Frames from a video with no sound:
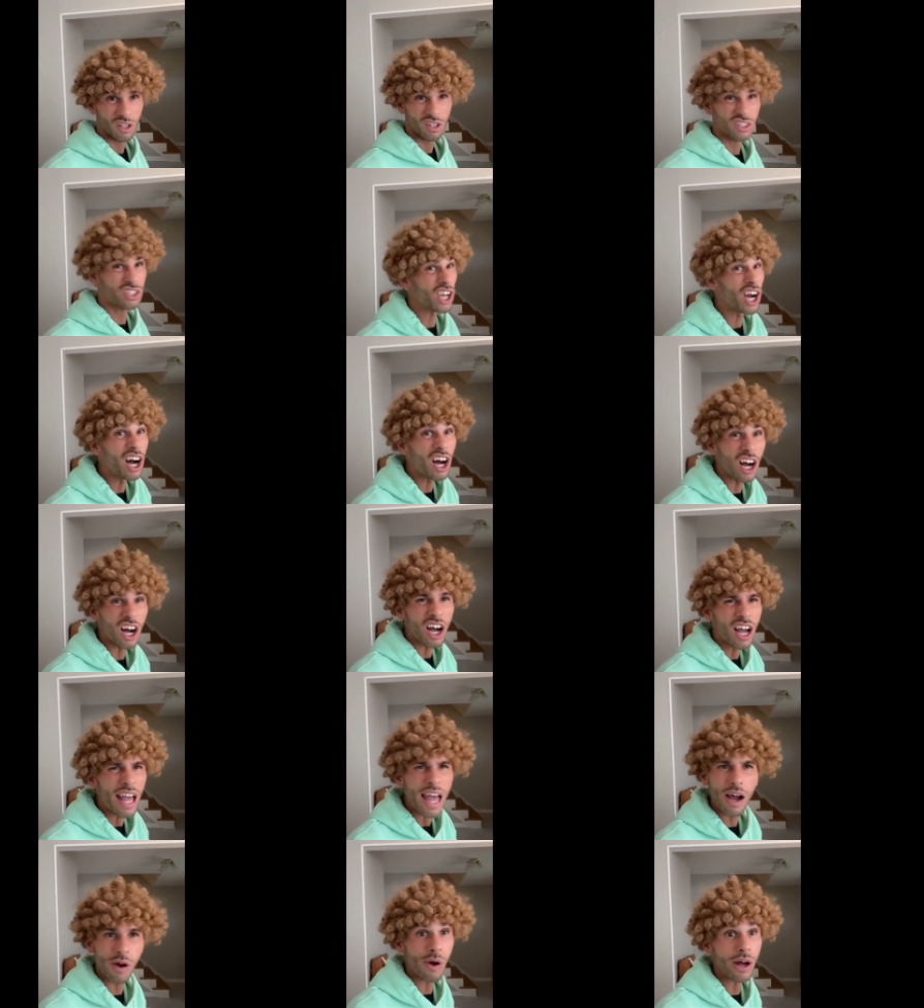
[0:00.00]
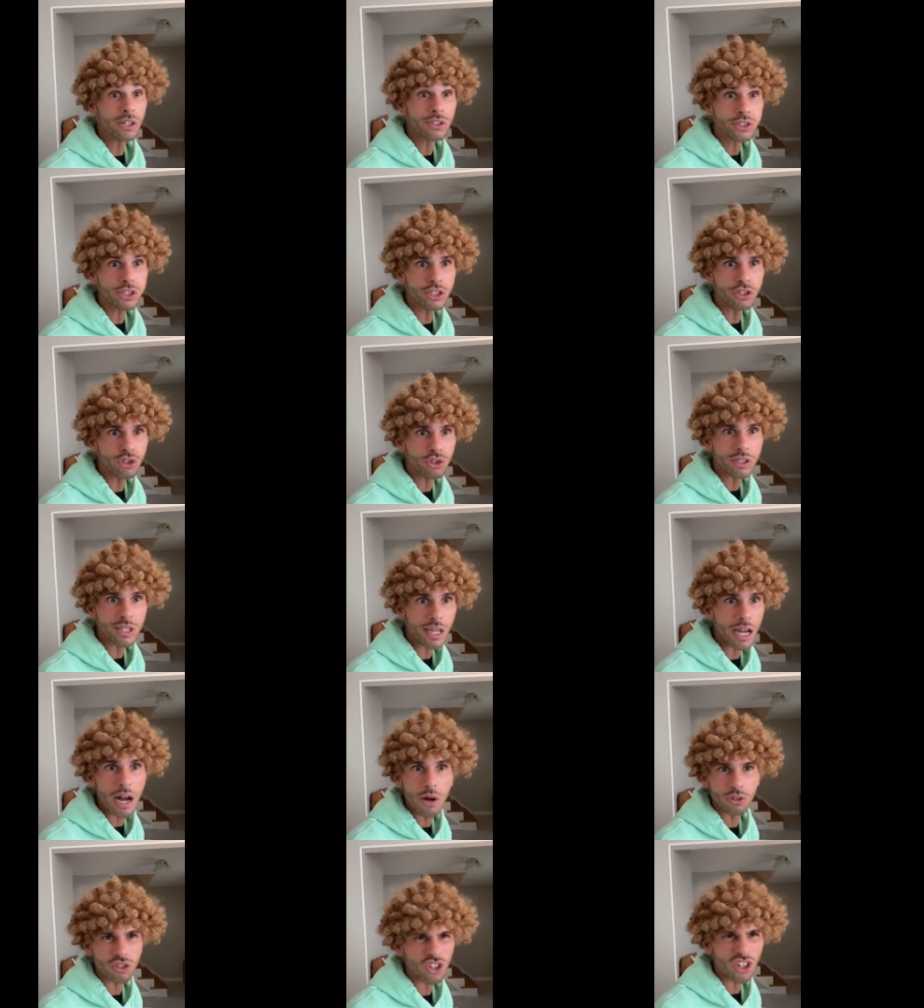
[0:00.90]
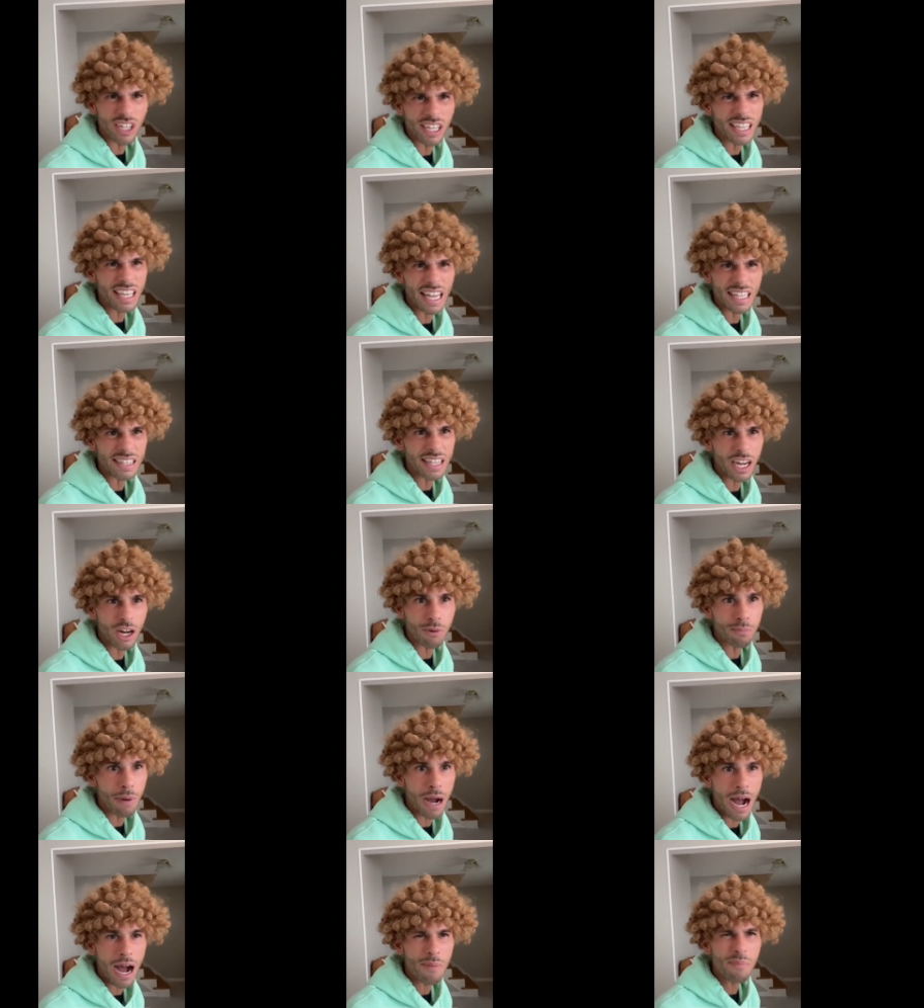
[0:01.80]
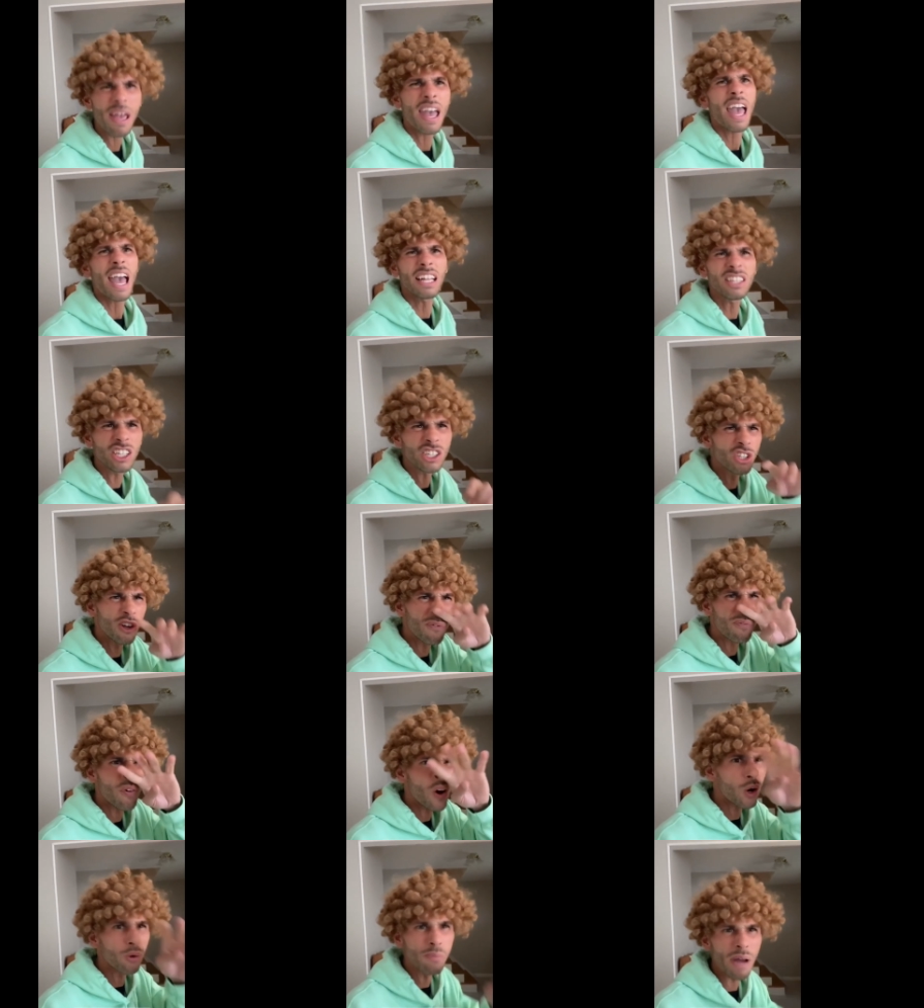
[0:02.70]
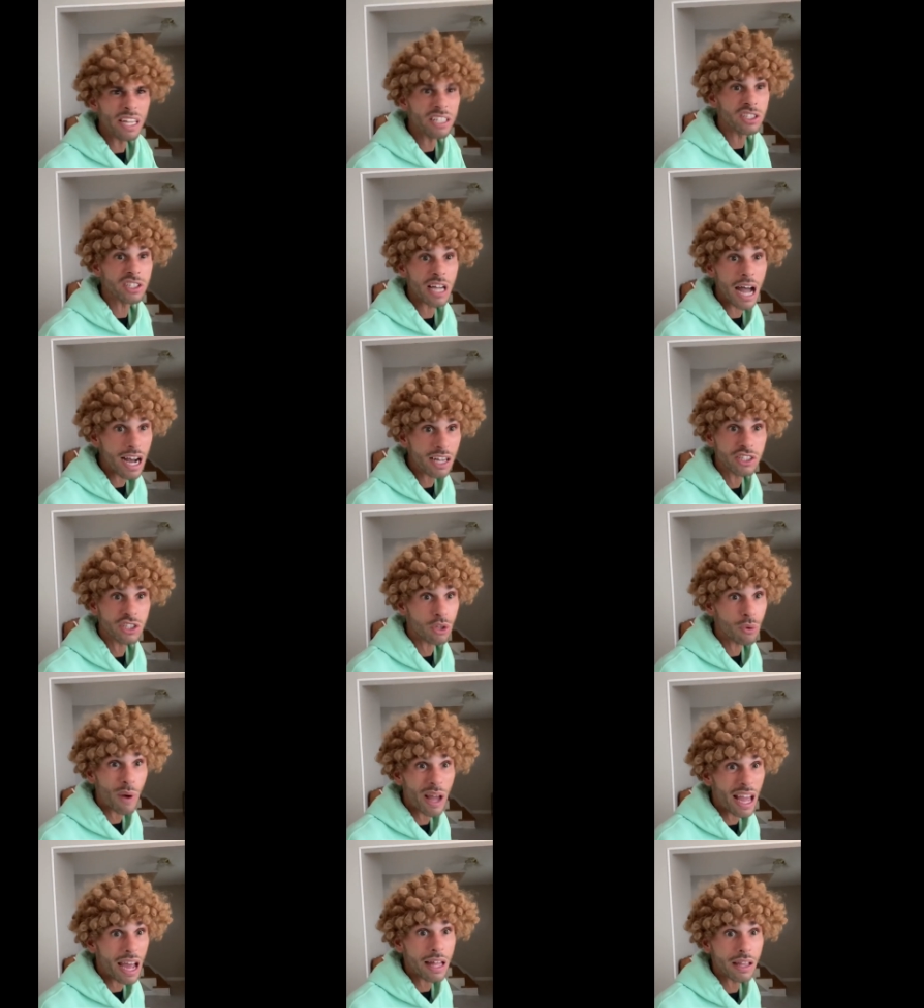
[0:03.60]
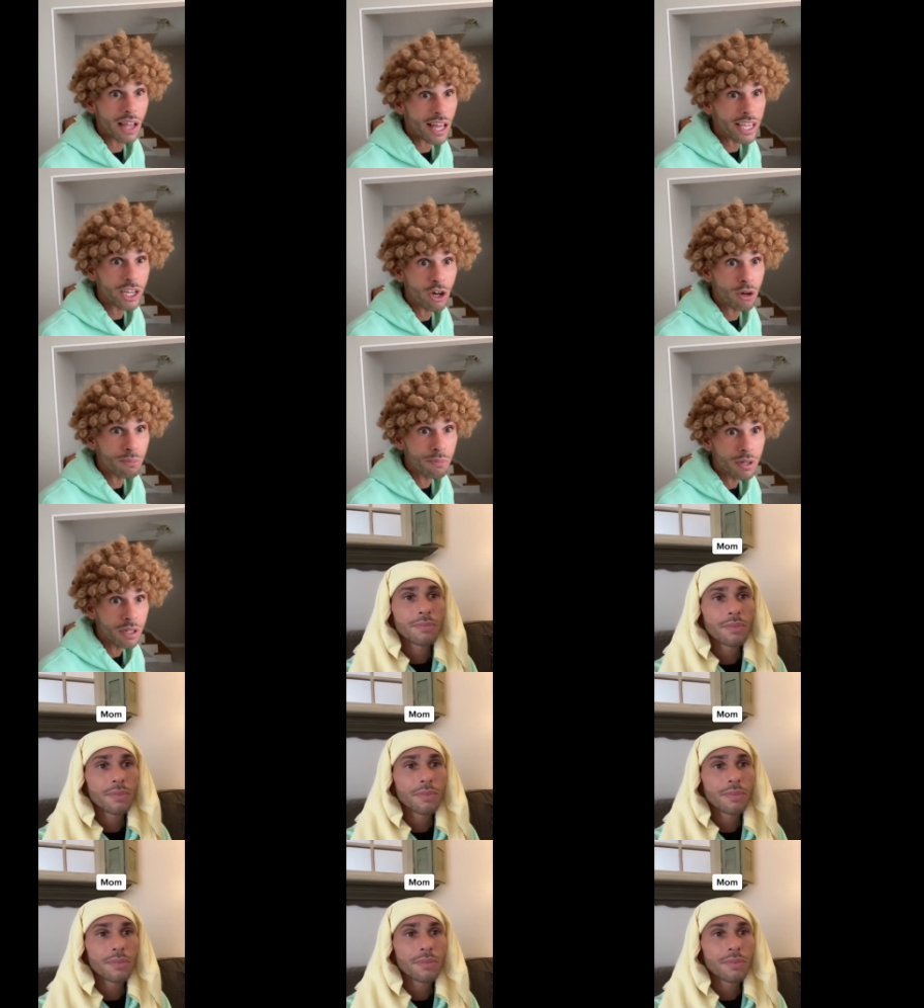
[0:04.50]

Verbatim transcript: Duh, how else did you think I was going to get there, Mom? And did you fold my socks the way I like them?